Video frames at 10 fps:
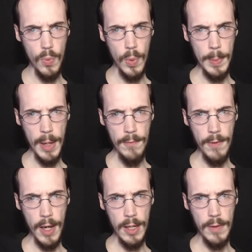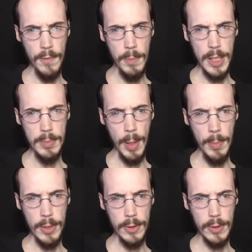We may find information about
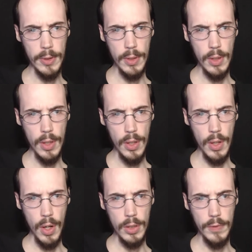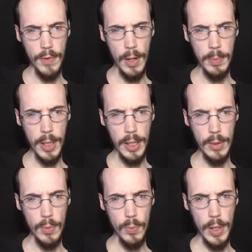Mother. on the fire planet
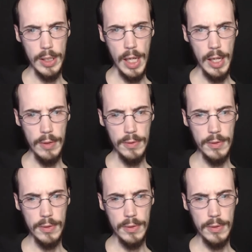Red Cave.